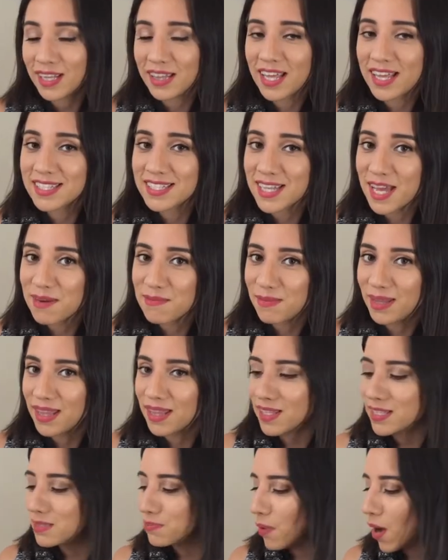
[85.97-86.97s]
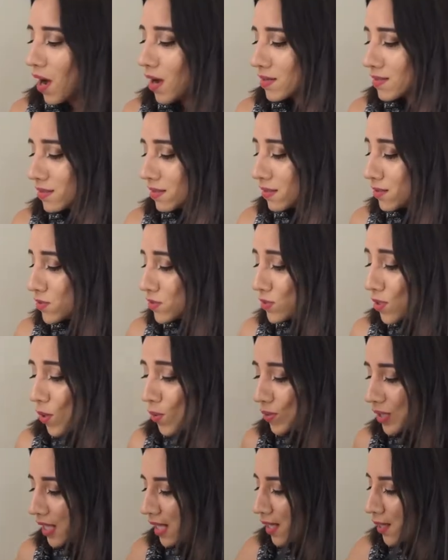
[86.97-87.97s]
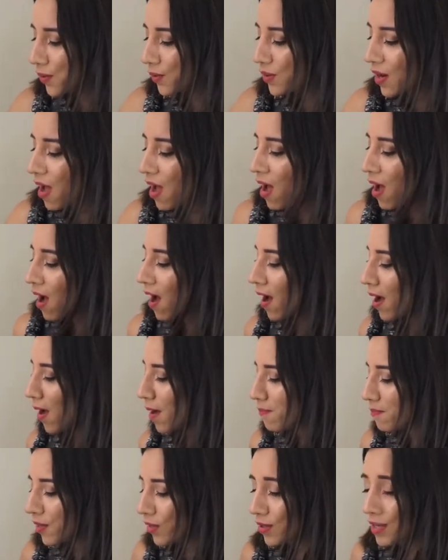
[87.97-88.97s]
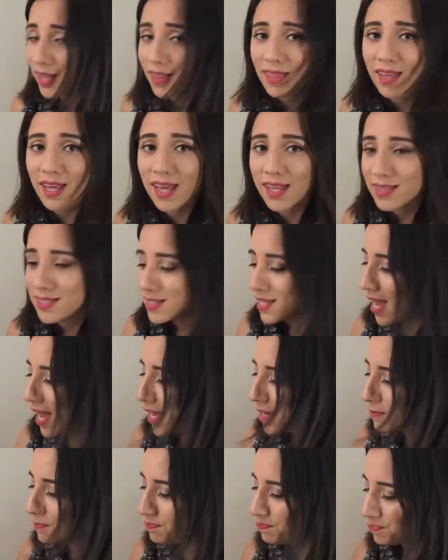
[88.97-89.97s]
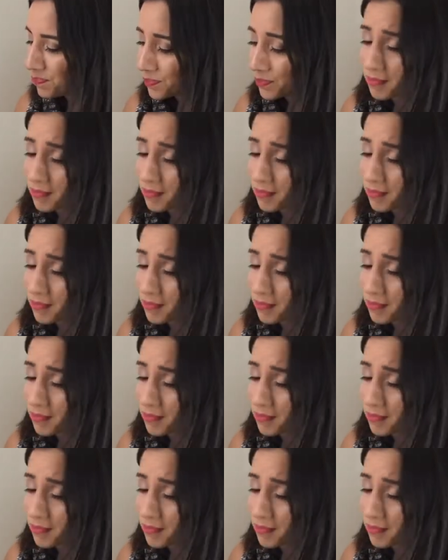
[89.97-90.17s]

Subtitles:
they sent me this box, and it's so cute. Look at the inside.